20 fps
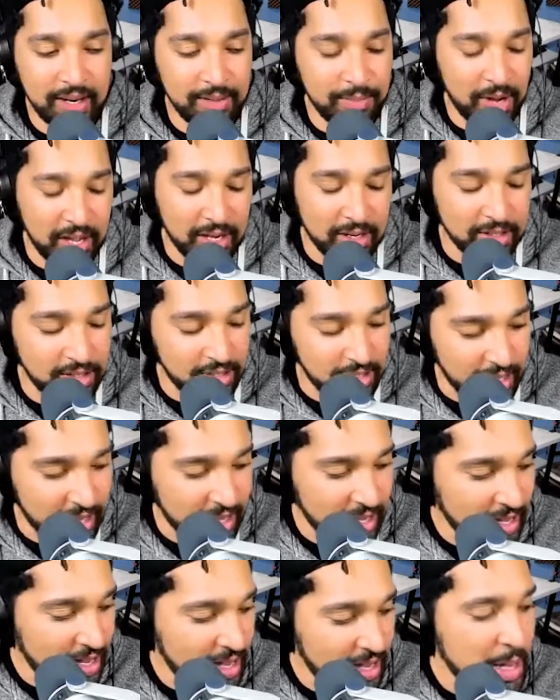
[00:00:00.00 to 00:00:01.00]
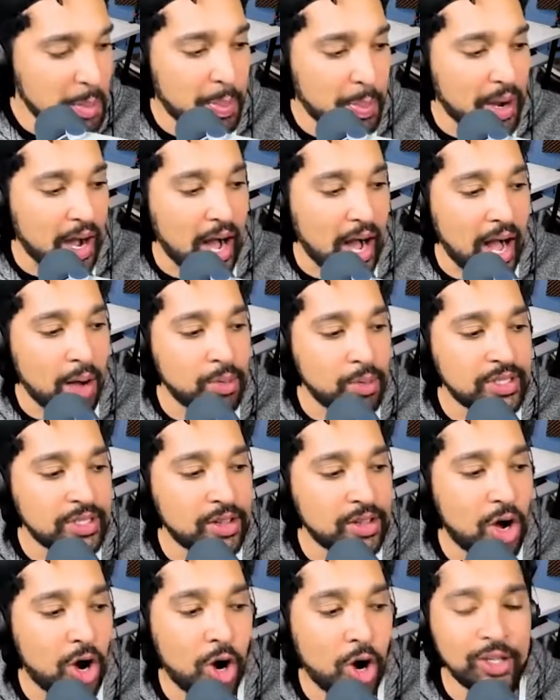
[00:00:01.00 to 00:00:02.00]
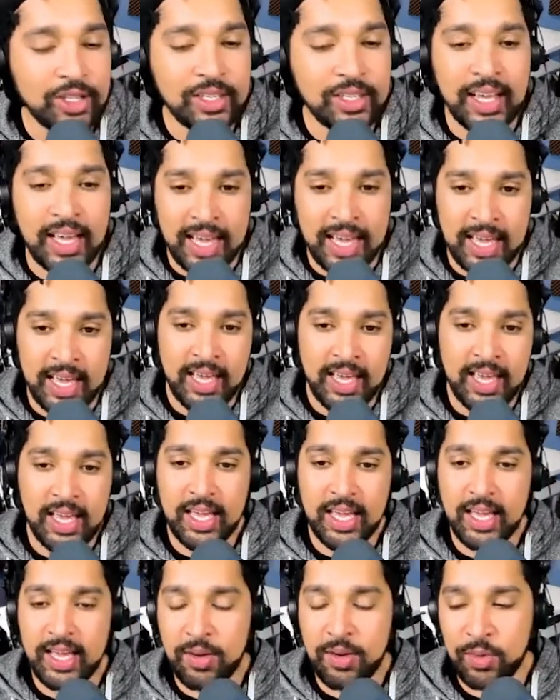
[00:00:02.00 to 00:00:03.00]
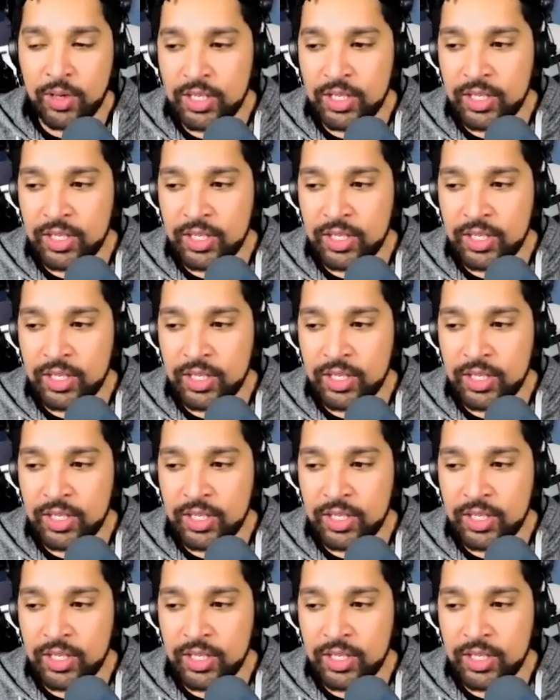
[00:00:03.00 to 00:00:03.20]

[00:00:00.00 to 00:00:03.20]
Midas. Yeah, but I was in the Honda E, which